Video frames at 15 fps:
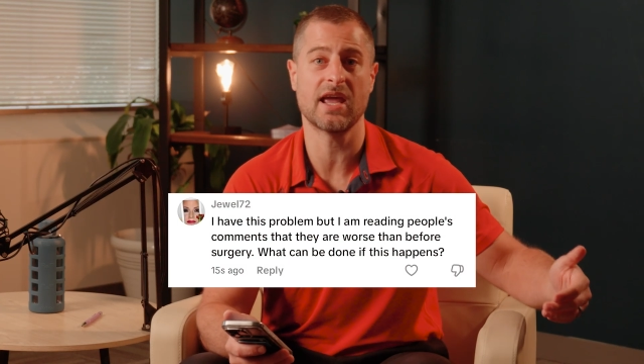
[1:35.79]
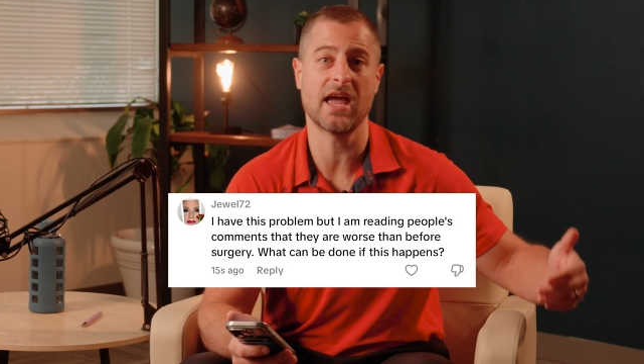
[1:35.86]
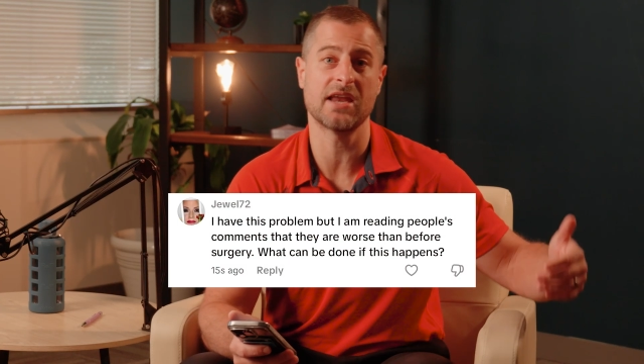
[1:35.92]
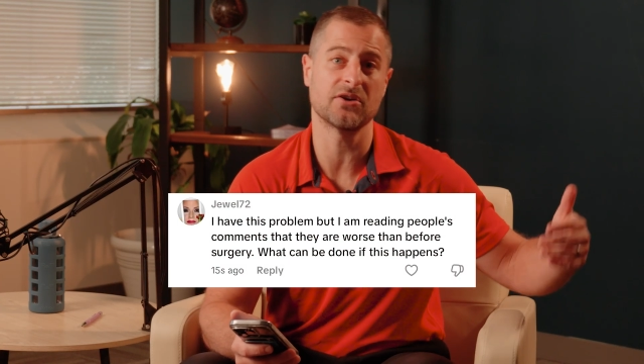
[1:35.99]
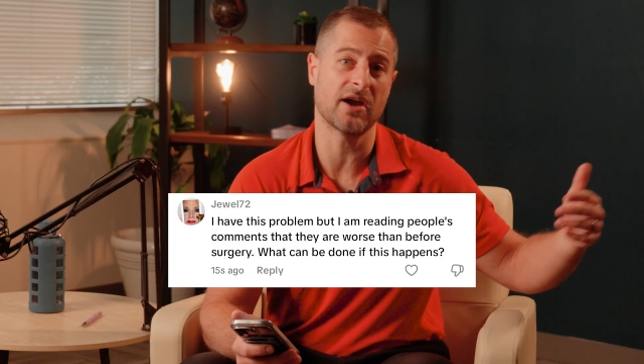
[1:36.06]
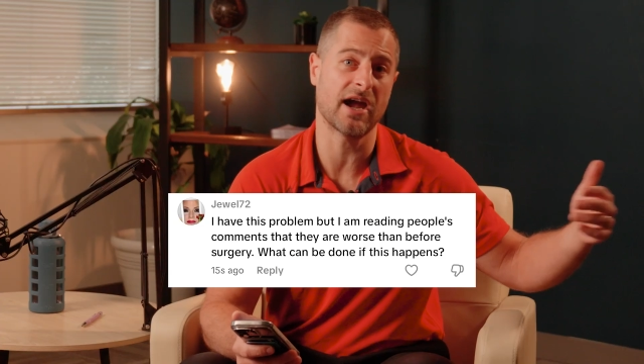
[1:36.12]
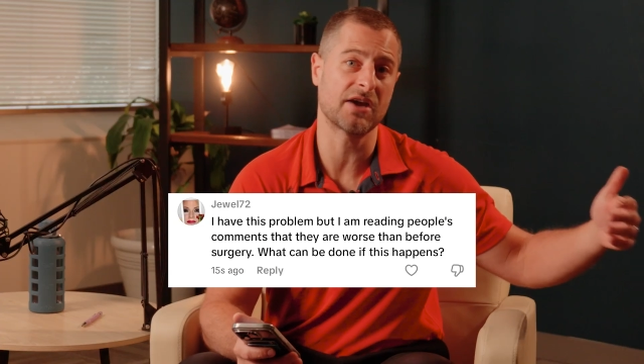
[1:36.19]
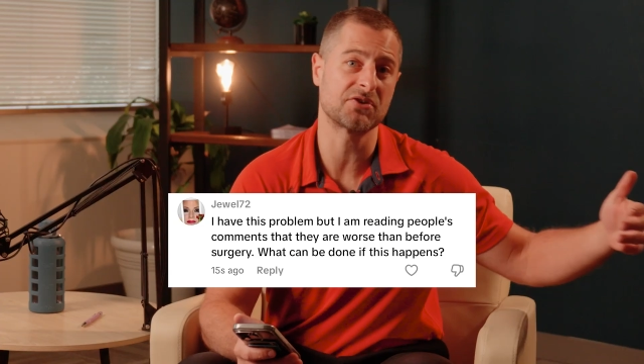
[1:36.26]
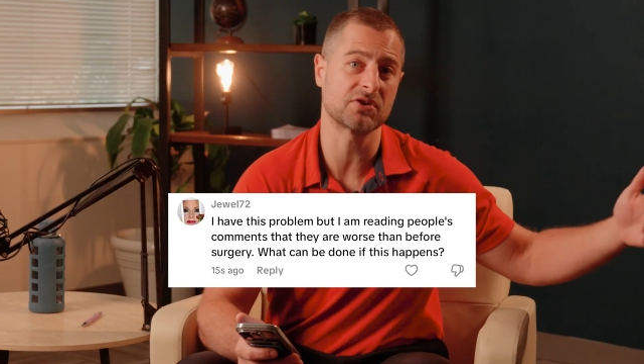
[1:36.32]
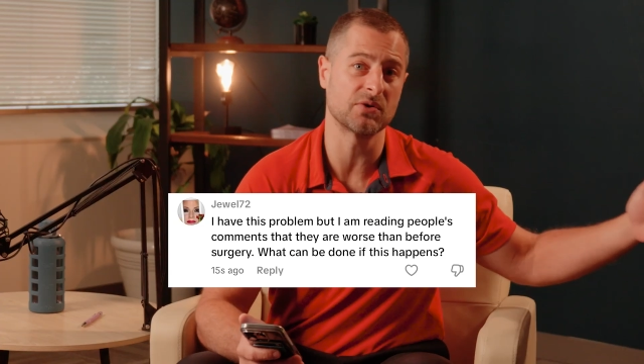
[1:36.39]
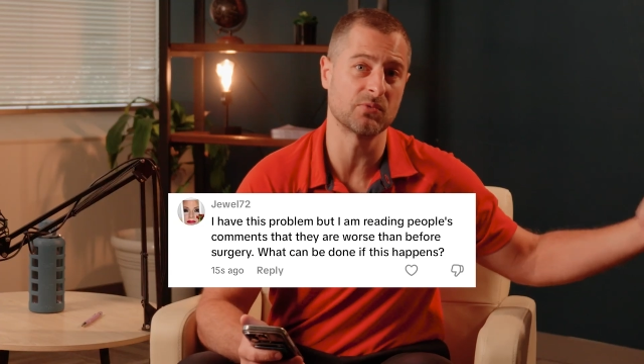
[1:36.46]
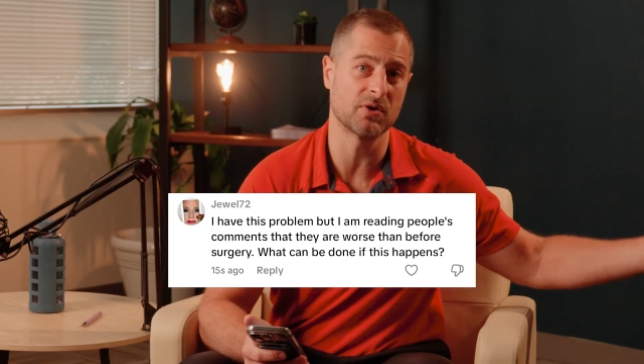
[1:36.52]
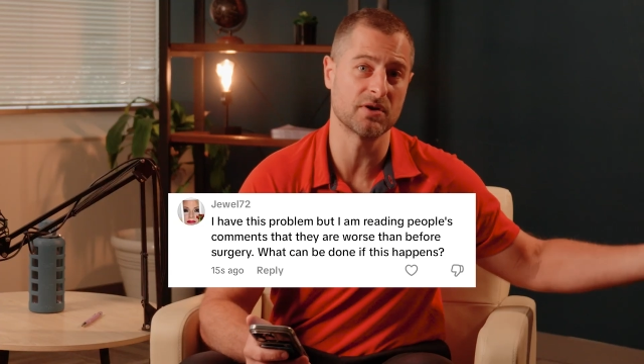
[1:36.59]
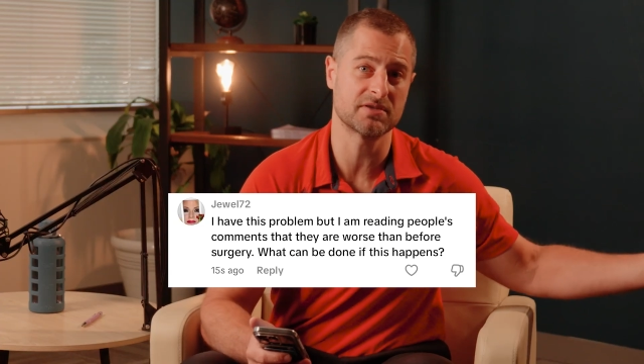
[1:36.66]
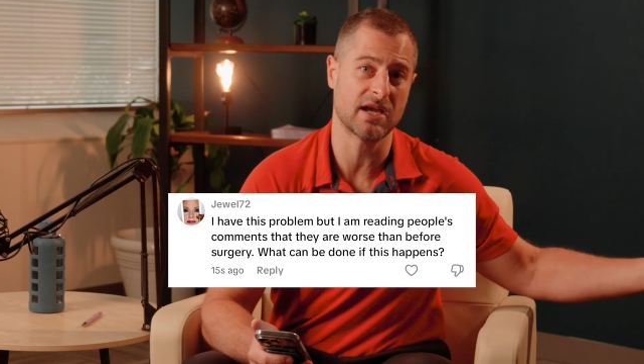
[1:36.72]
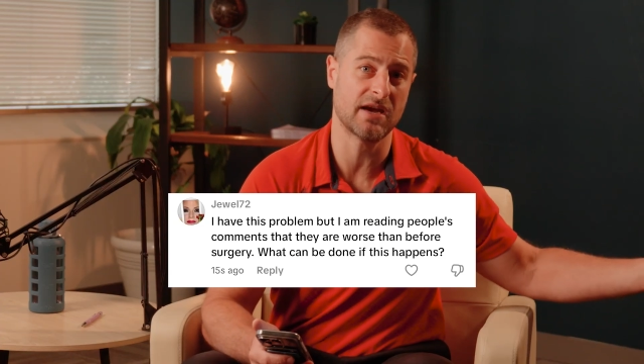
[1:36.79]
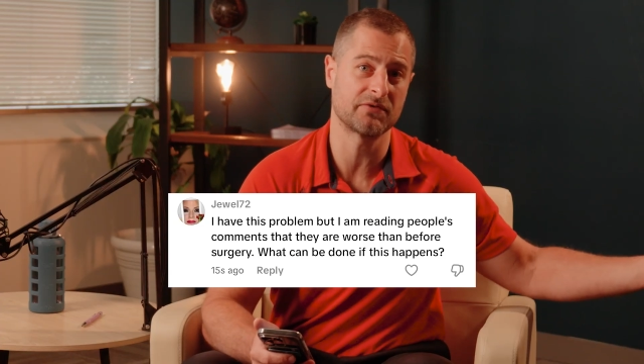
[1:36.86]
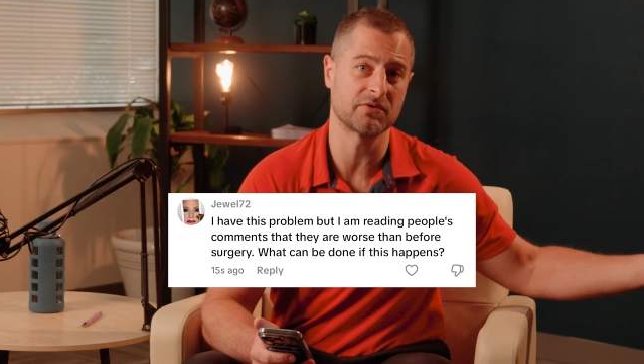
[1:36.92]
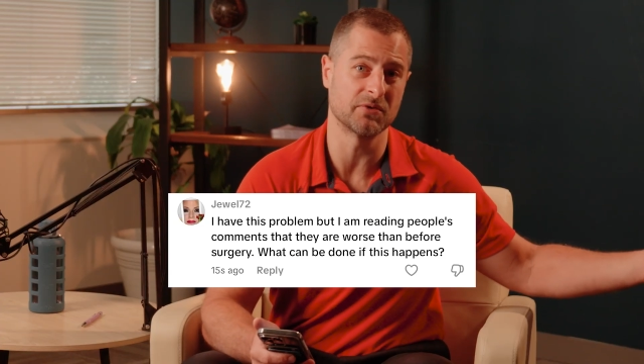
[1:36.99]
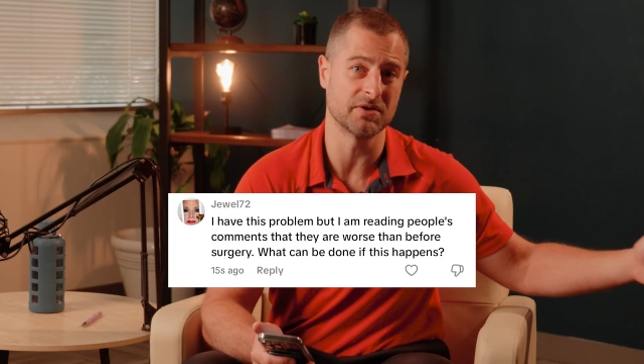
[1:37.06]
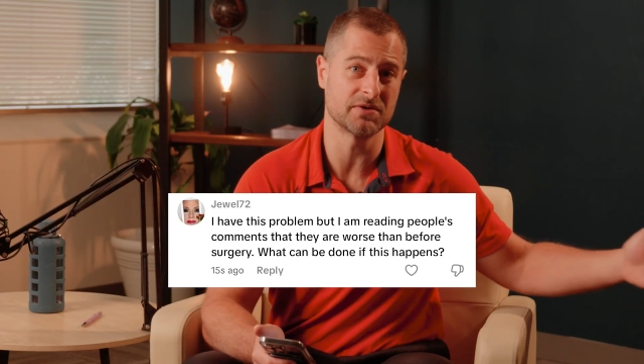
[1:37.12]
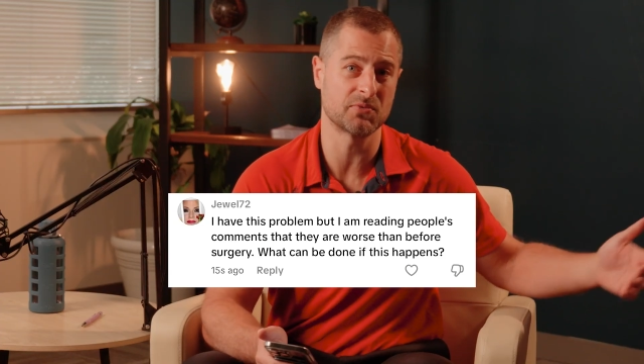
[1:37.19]
and you're actually worse
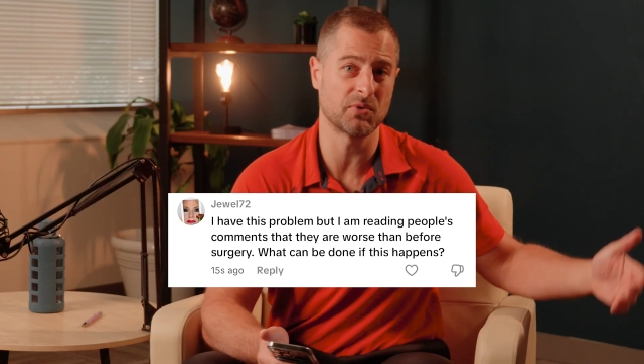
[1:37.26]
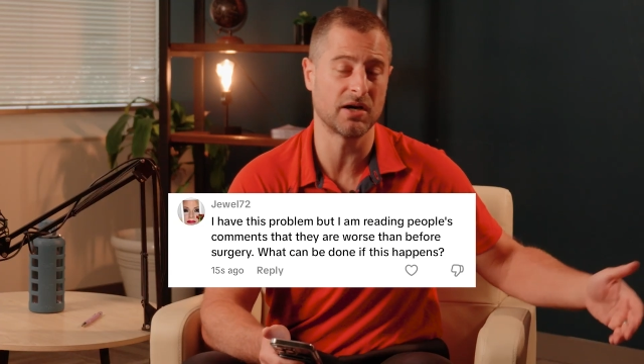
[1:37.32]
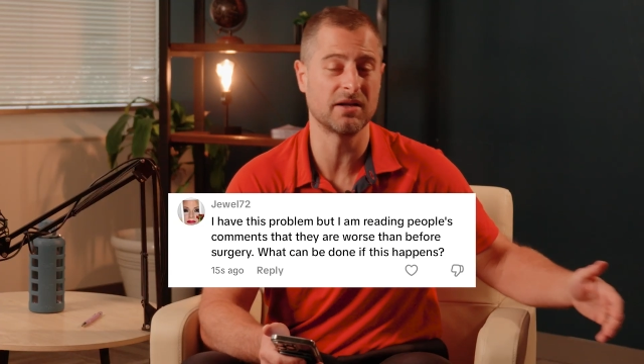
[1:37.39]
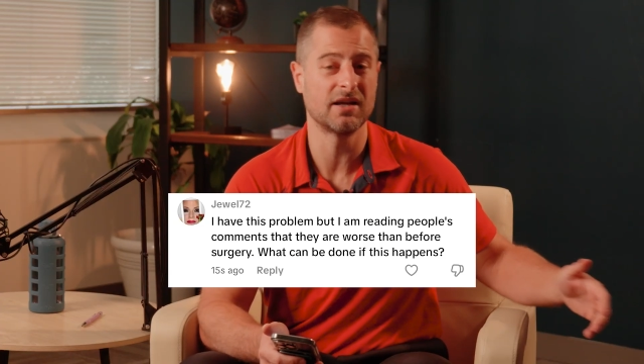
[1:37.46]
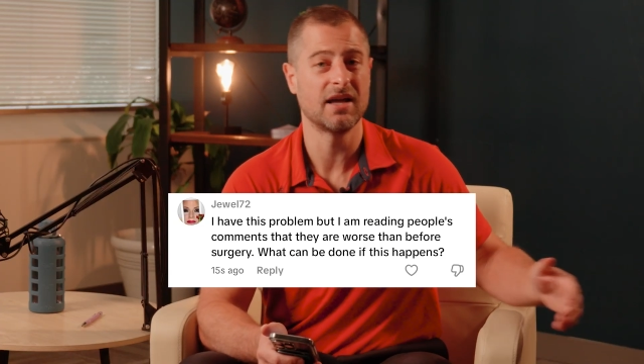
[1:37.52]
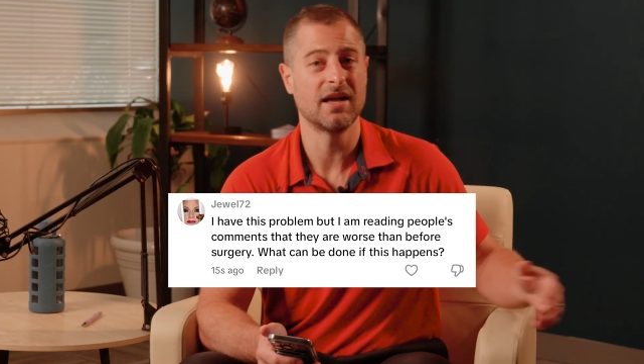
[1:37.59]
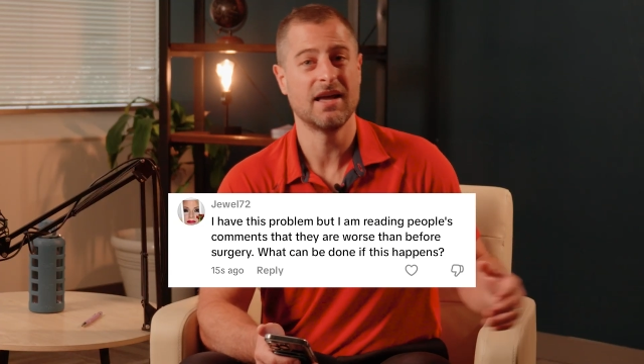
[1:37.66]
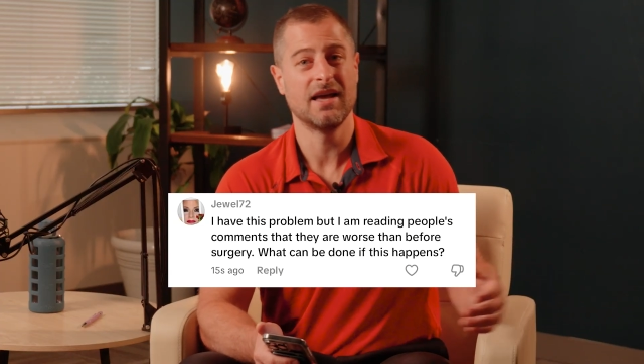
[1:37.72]
afterwards? Well,